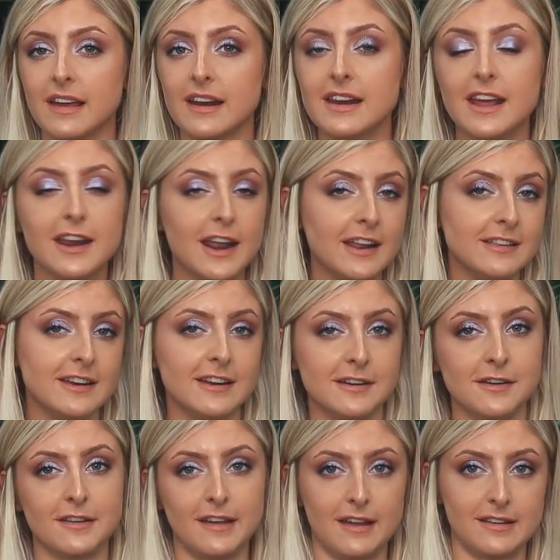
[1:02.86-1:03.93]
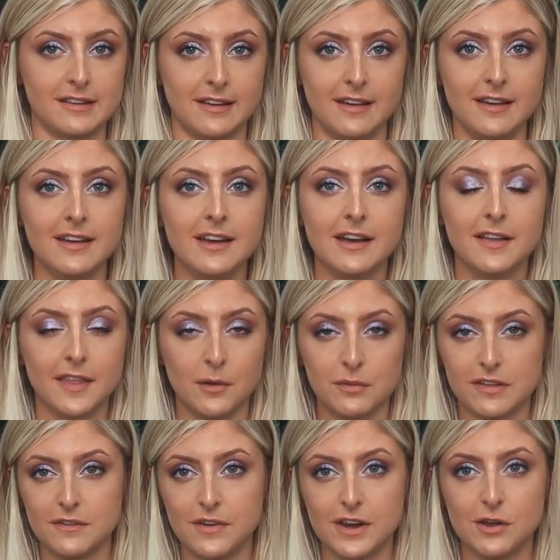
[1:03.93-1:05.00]
in. It ended in disaster. That
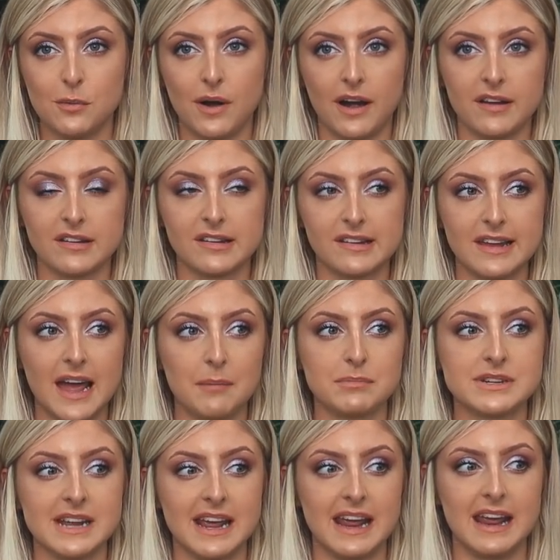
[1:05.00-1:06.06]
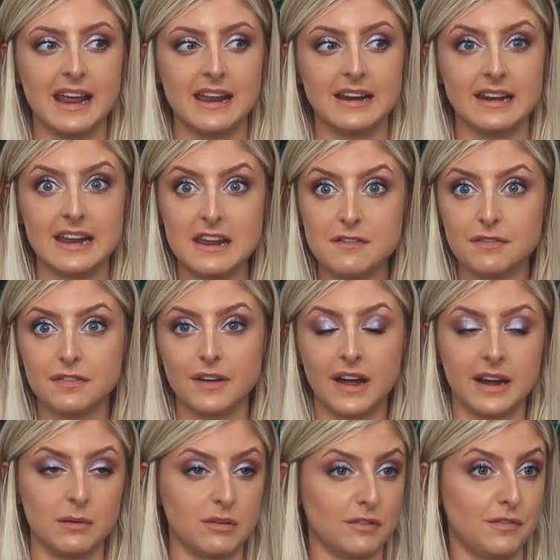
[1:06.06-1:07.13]
was the video where I snapped a leaf,
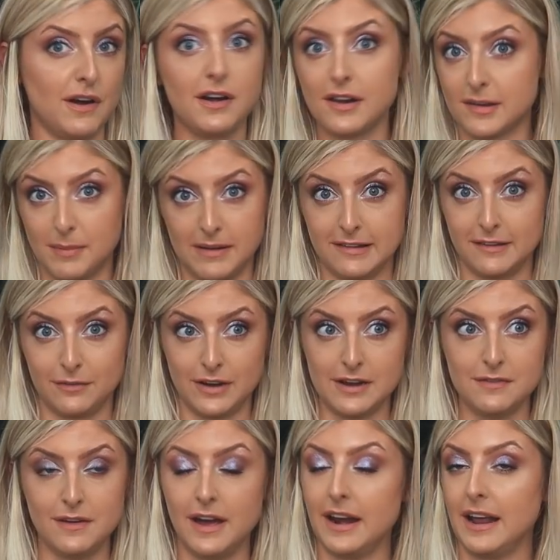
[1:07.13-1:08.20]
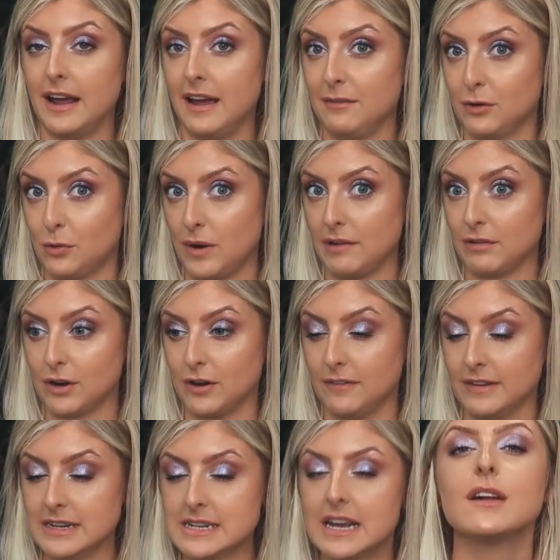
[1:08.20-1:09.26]
and it was a very expensive leaf, and I haven't quite
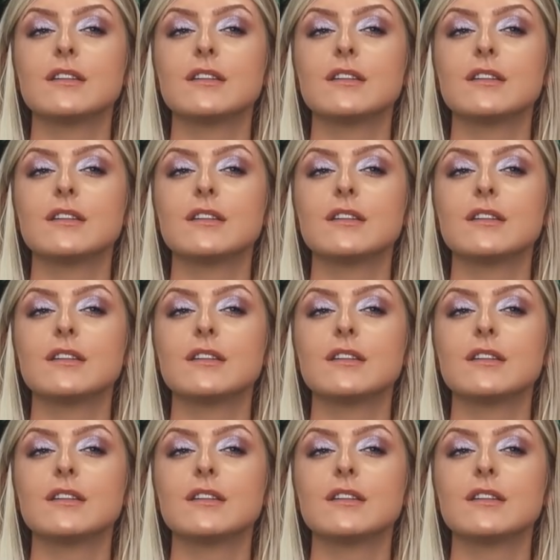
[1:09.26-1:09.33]
recovered.